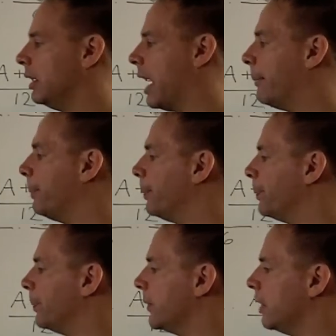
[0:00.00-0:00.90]
Now,
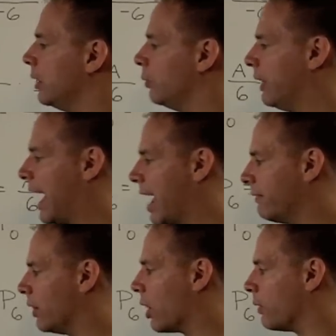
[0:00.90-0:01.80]
we
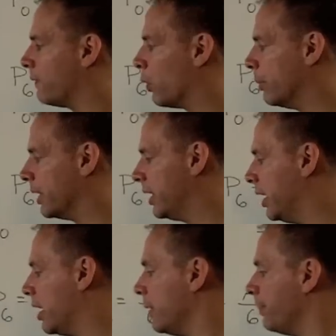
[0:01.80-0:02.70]
have our formula
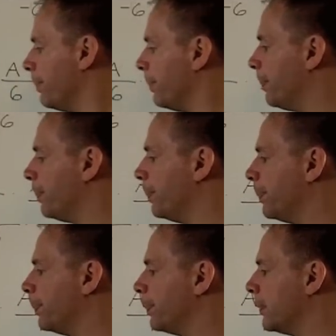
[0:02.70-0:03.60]
here.
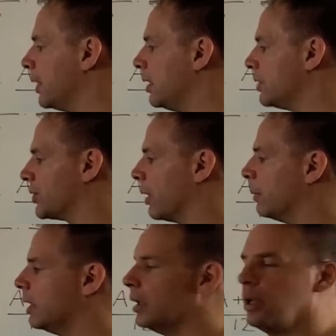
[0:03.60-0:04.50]

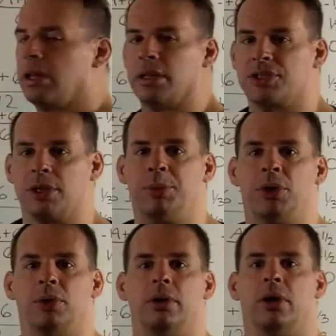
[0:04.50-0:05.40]
So let's
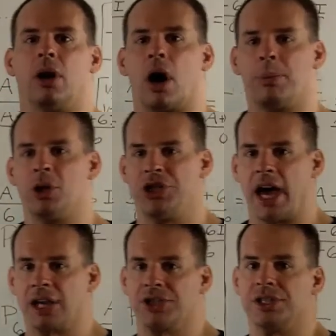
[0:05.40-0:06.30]
compute our
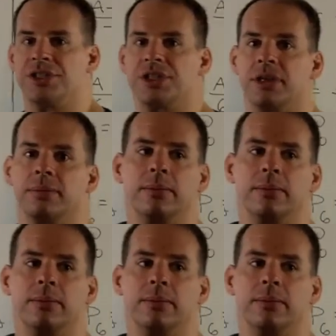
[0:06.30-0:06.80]
projections.